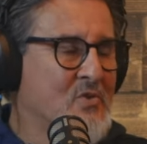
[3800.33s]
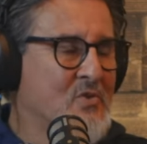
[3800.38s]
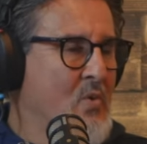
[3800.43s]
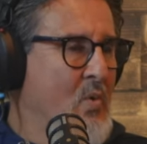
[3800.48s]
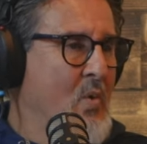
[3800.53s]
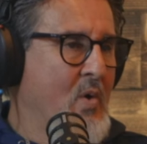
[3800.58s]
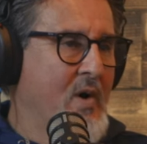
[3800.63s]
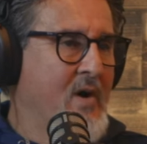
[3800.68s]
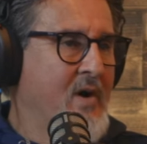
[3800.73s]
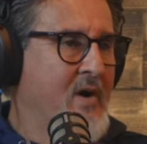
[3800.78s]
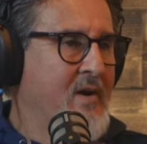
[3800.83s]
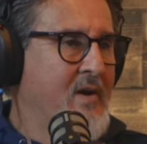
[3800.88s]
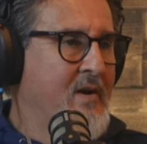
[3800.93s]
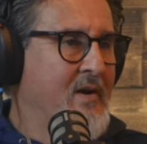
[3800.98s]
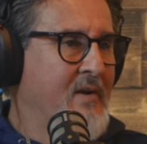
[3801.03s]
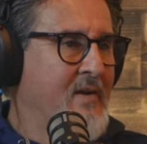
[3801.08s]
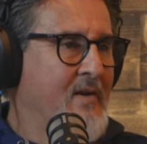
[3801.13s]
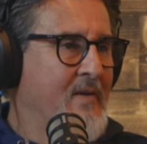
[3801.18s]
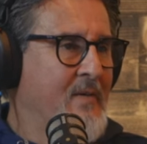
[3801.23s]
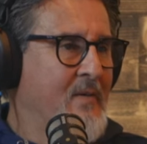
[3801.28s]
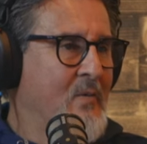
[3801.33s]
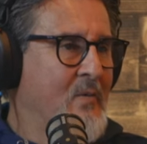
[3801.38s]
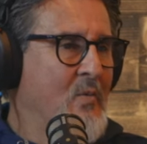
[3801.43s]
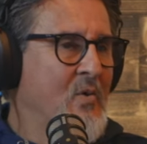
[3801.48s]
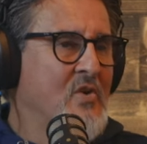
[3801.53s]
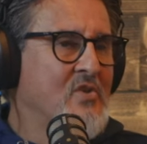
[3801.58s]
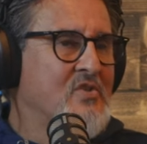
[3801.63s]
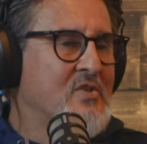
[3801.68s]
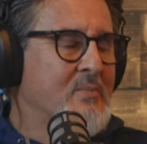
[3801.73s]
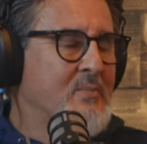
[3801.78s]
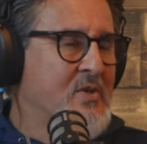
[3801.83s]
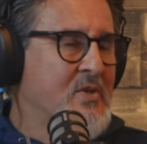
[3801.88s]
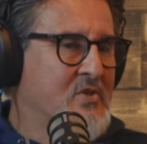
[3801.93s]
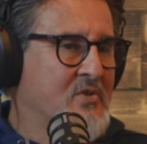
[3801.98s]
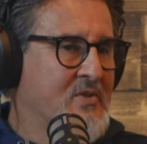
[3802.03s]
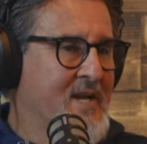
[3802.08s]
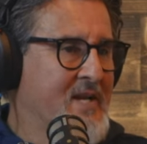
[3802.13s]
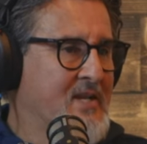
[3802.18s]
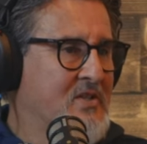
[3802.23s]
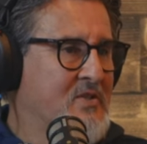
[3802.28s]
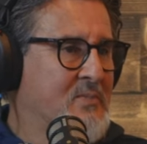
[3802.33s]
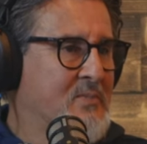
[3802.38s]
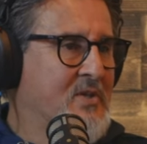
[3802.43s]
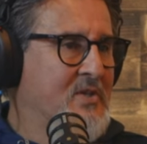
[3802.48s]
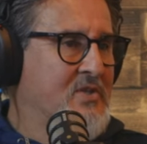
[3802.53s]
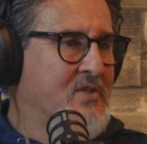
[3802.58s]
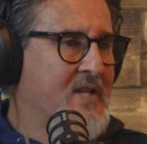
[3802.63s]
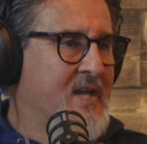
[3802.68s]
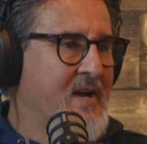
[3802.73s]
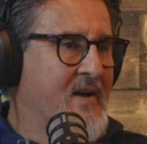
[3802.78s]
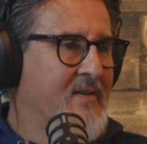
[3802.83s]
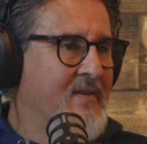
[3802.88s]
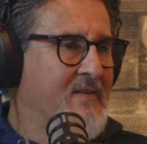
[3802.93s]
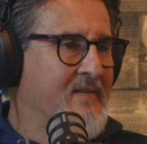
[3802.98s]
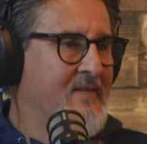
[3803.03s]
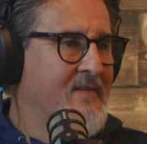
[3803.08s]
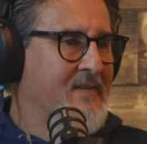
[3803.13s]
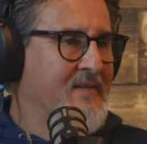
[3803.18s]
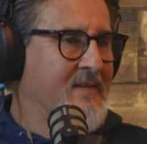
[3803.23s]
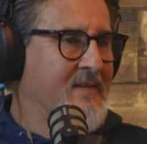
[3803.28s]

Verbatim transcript: score? where's the pitcher at in his pitch count?